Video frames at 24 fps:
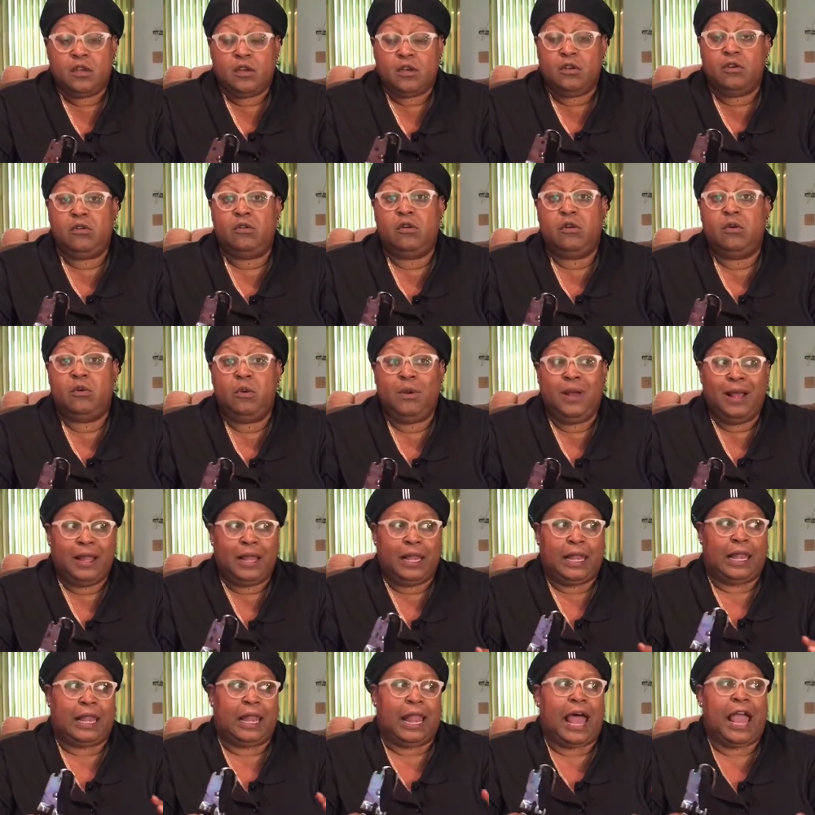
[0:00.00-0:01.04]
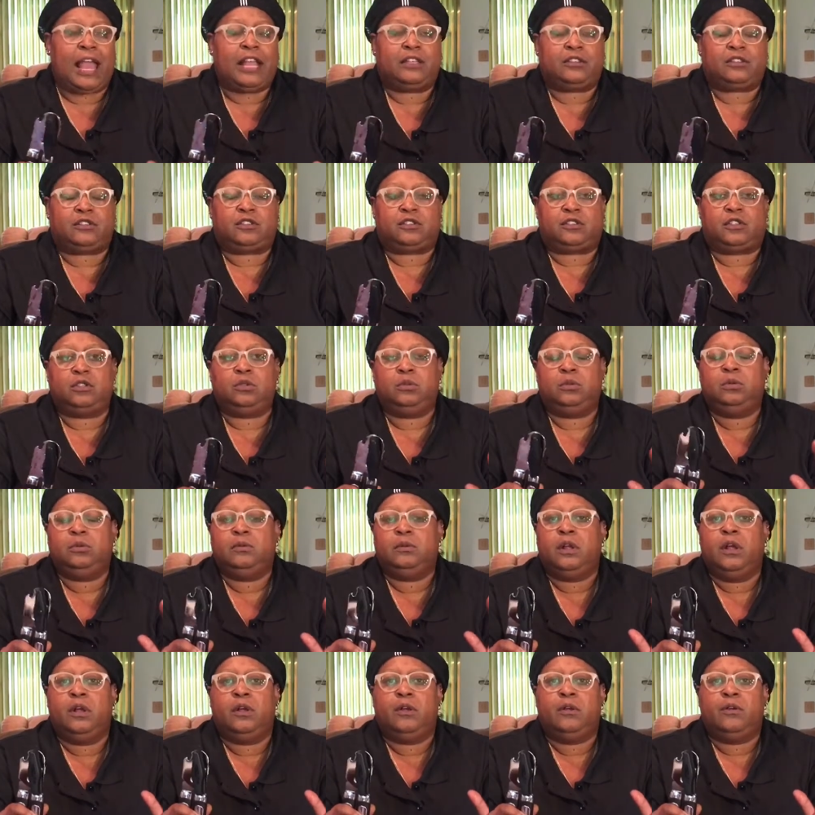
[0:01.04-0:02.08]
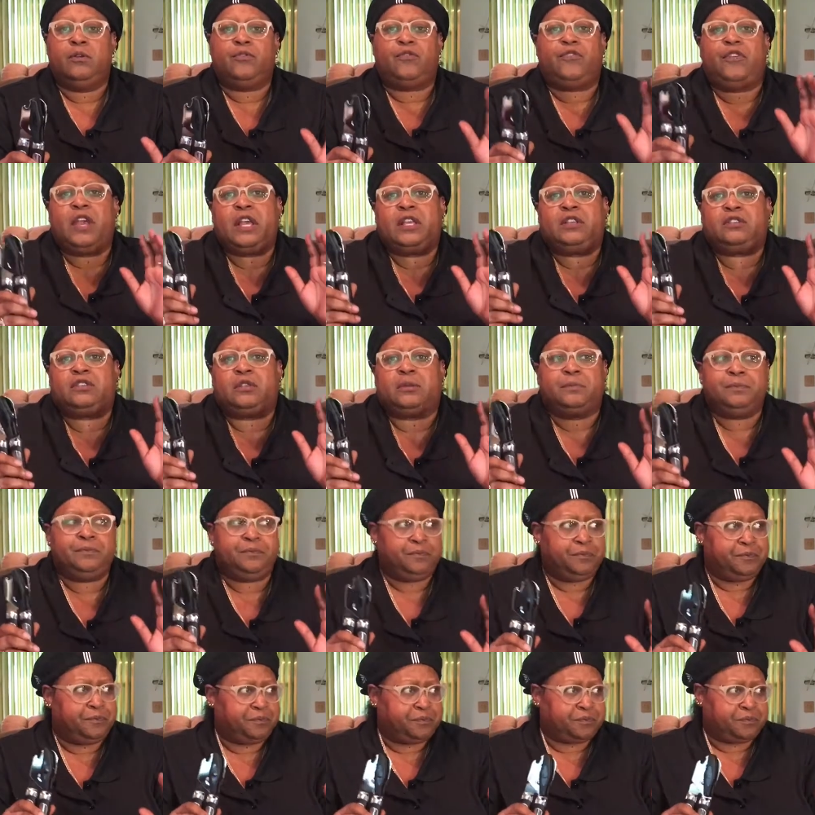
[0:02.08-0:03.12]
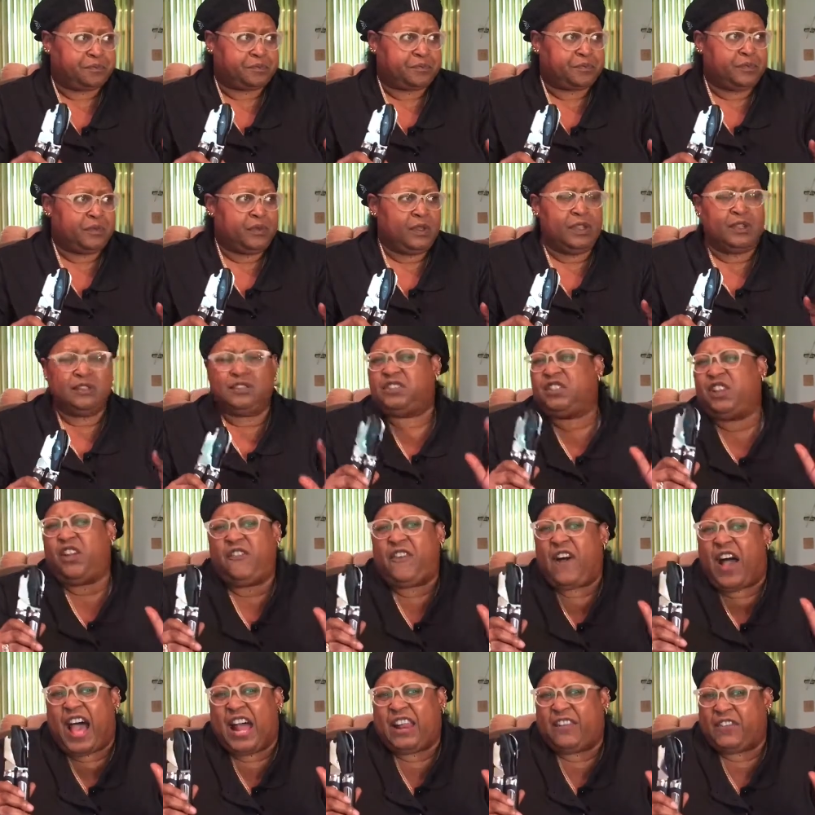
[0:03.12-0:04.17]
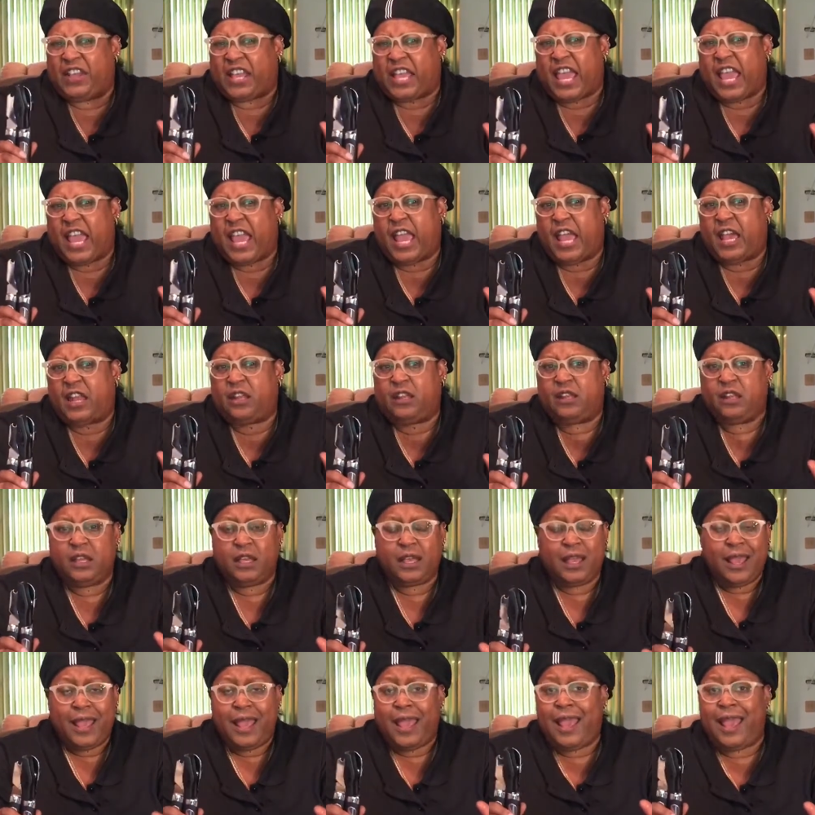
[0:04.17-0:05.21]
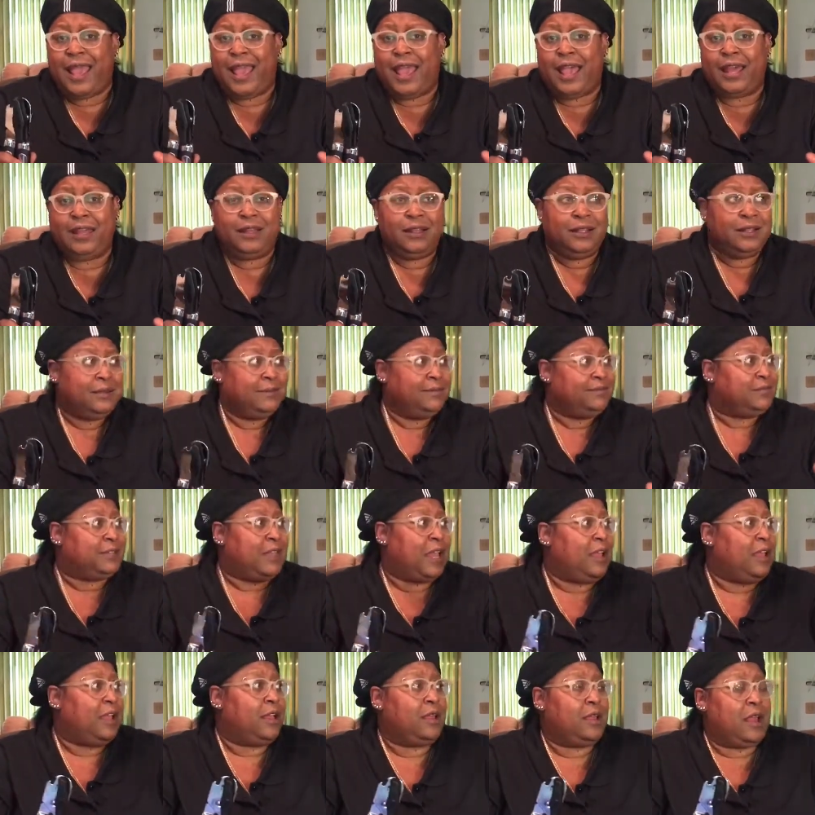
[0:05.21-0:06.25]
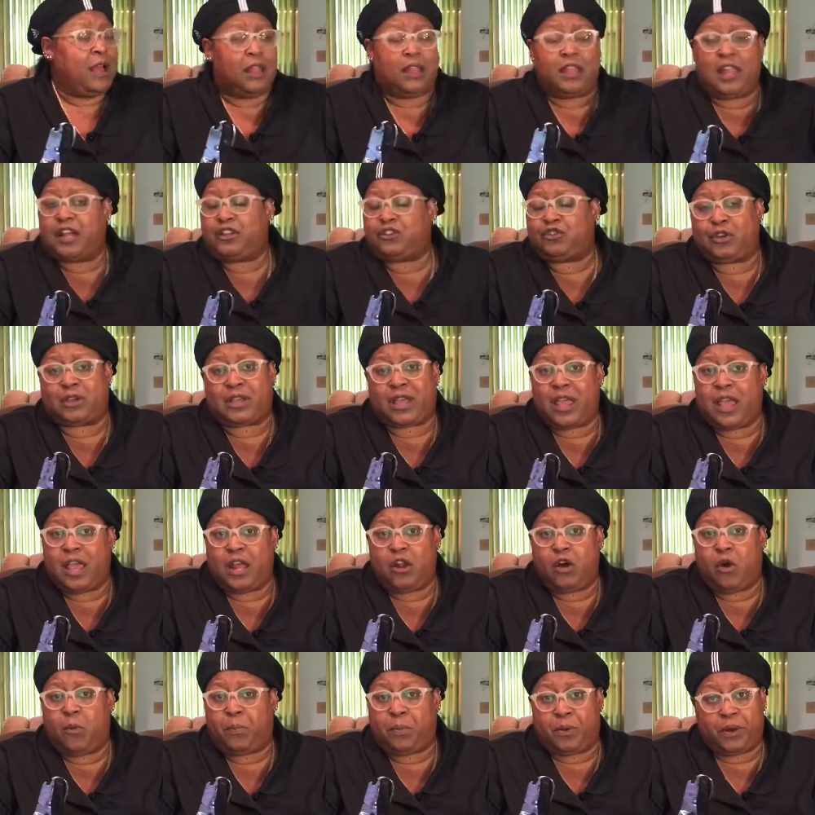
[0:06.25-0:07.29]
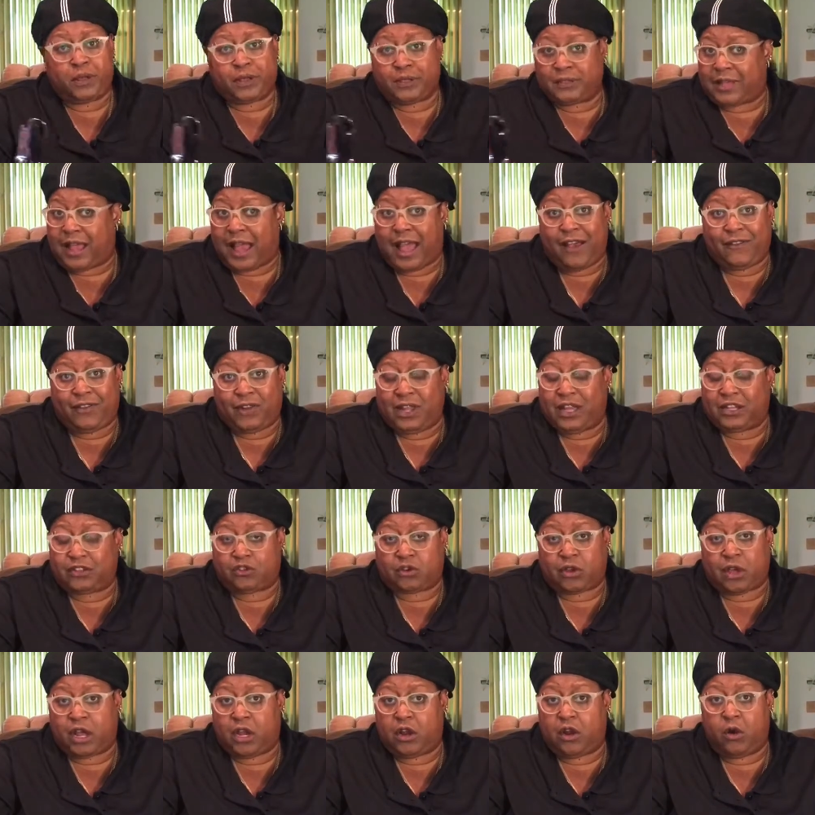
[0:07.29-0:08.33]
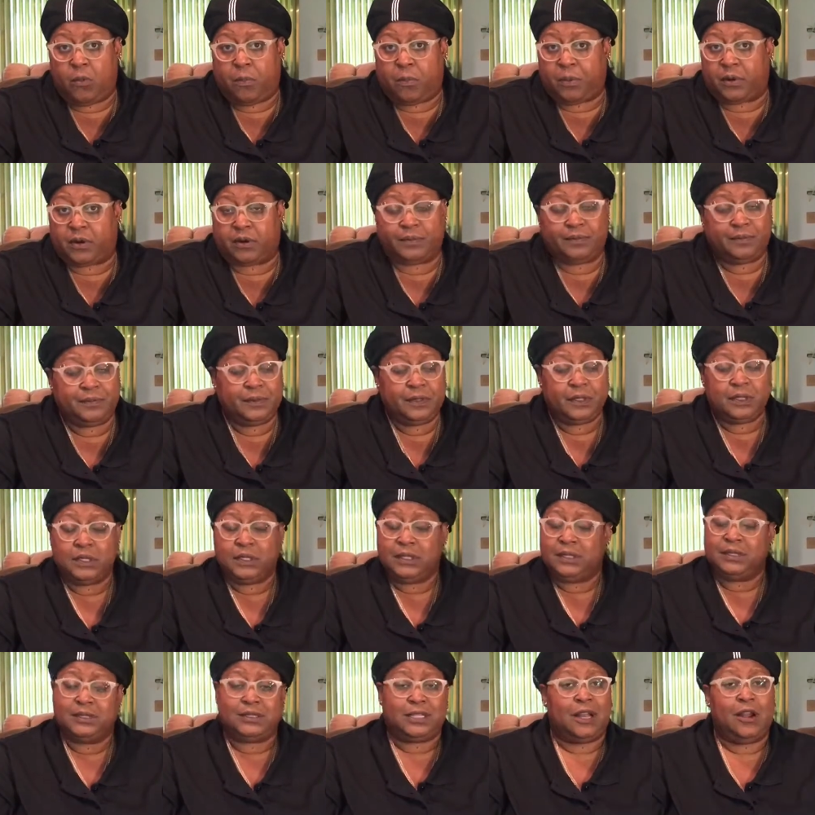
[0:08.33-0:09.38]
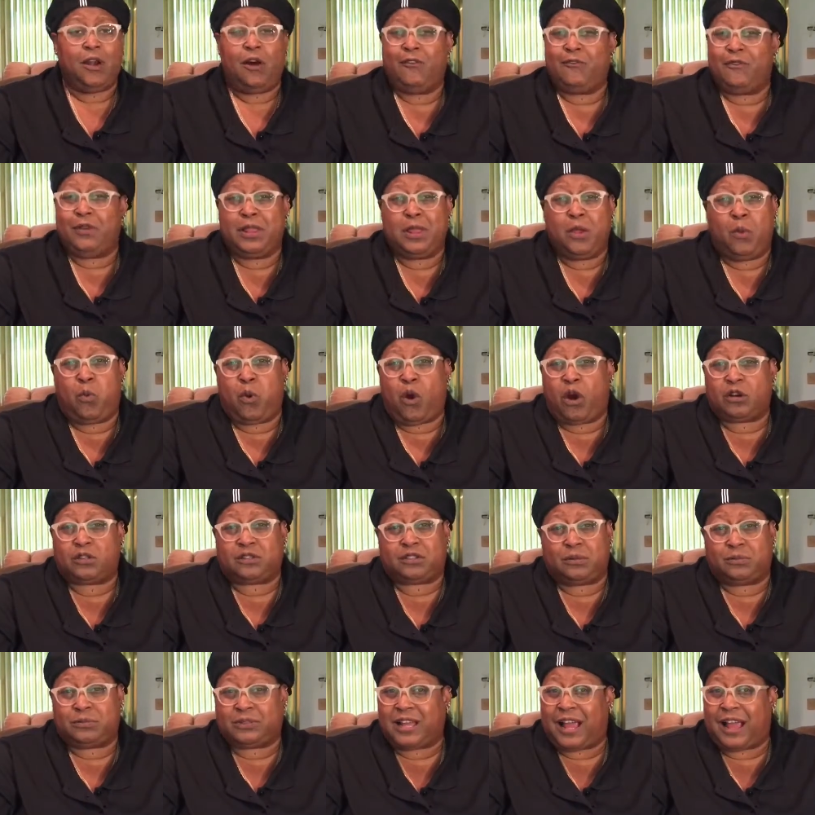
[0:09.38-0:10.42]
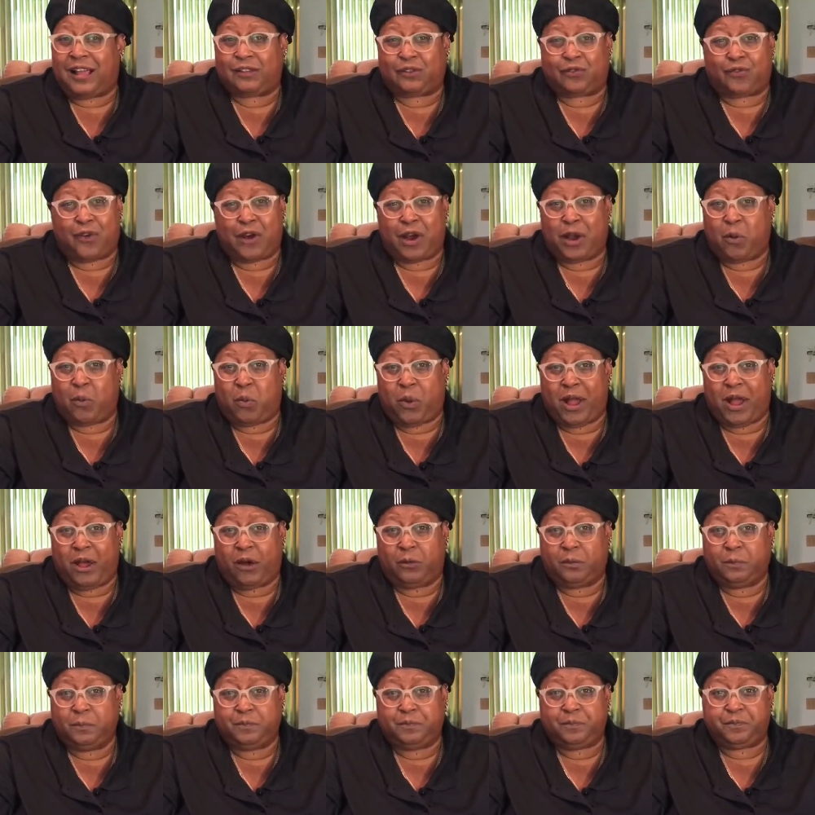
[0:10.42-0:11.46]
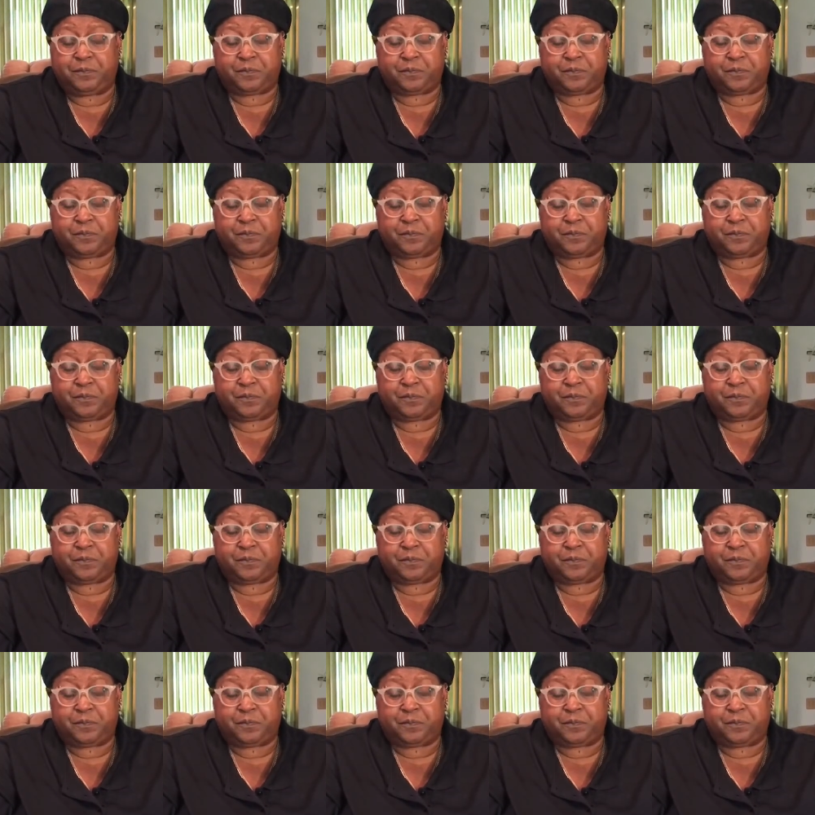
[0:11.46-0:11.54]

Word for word: who likes to fix stuff out of a can. And they electric can opener, because I have electric can opener. They don't really work sometimes very well.